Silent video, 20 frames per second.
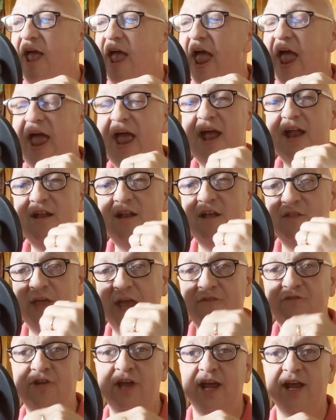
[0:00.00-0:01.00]
And
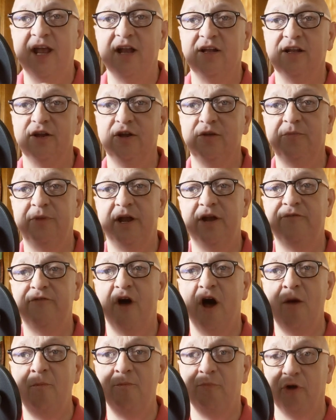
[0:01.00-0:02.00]
they've taken a little bit of
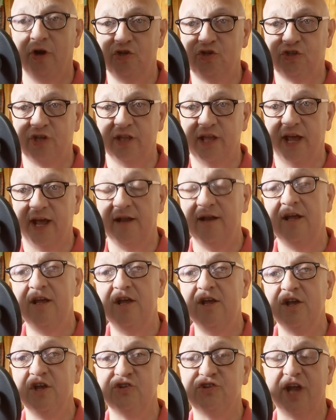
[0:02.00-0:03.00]
umbrage to that.
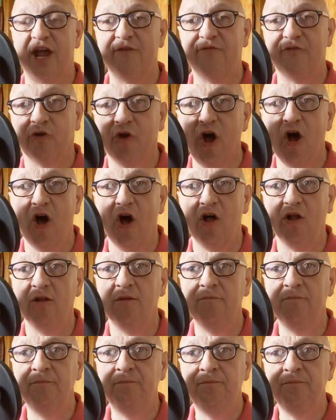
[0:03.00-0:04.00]
Because after all,
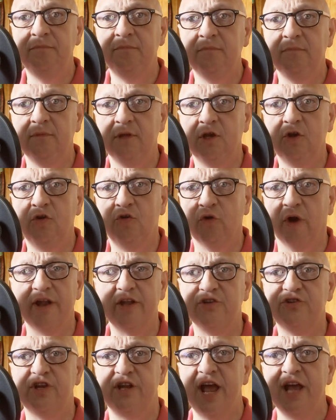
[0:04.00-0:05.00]

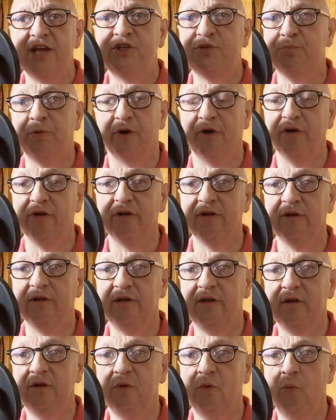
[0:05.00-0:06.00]
Greta's an expert.
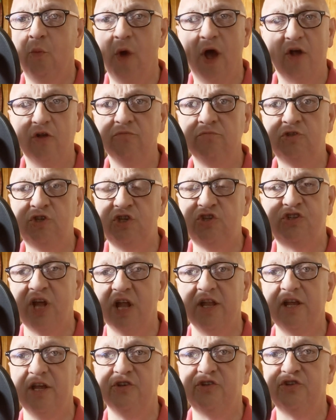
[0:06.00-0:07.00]
Well, she's
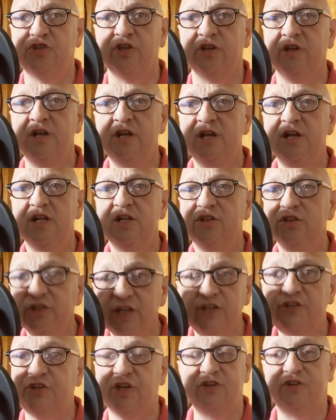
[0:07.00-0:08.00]
telling us to
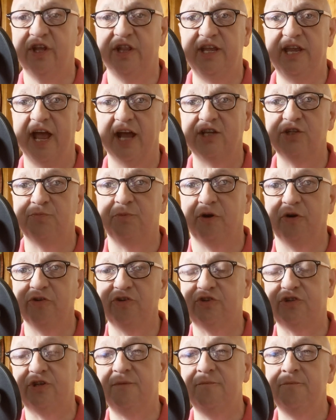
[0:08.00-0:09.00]
listen to the
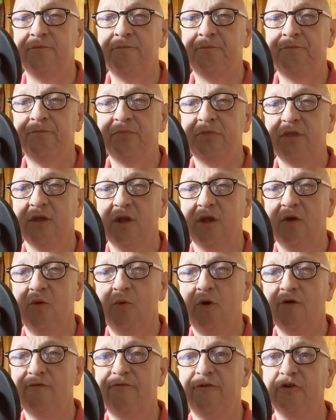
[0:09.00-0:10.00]
experts.
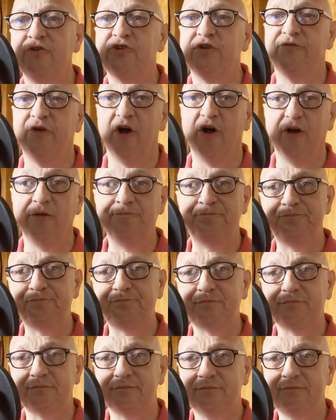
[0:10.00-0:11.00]
Well, first of all,
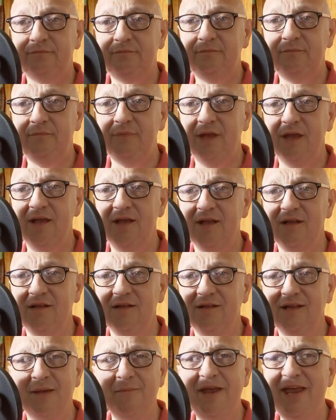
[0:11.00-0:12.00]

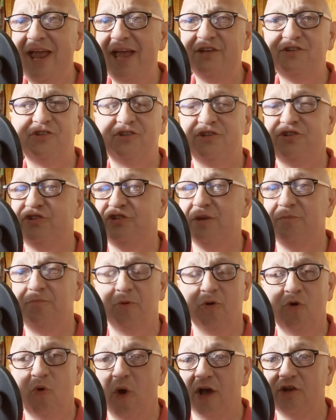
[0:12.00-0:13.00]
let me ask this simple
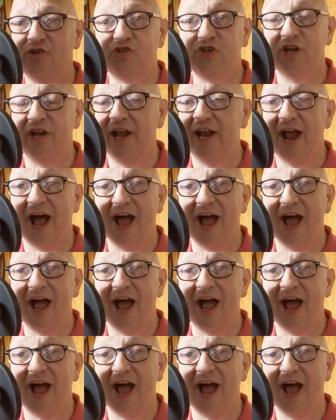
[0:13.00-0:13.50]
question. And